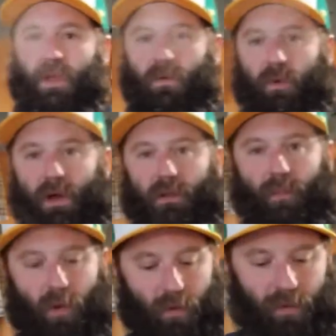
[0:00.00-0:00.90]
We got the
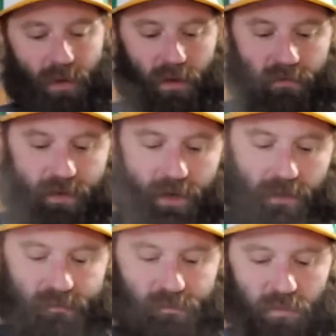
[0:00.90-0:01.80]
bowl with all of
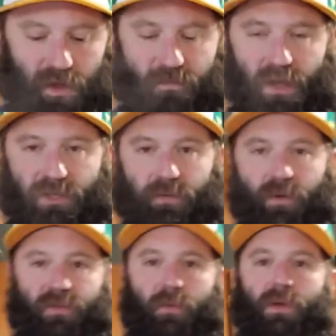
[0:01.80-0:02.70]
our
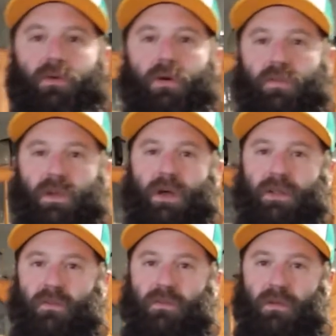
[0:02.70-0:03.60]
vegetables that we cooked, the
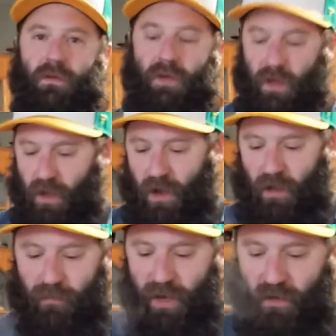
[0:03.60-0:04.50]
onions, the
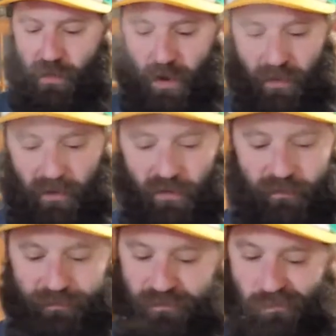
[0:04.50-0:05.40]
jalapeno peppers,
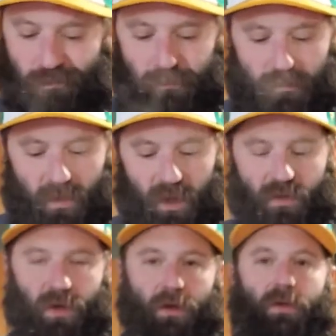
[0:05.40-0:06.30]

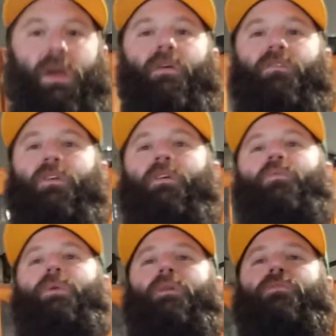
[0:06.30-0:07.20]
the carrot sticks,
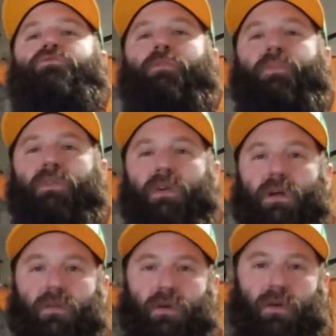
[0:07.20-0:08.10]
we got the shrimp in
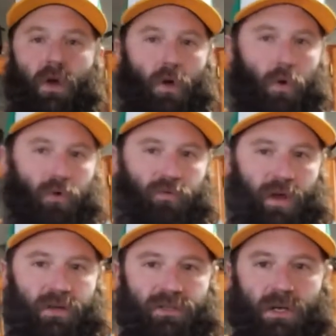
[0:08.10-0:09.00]
there, the
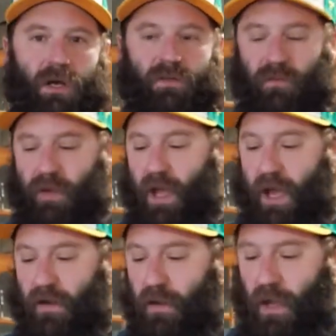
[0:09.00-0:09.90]
horseradish sauce that we had.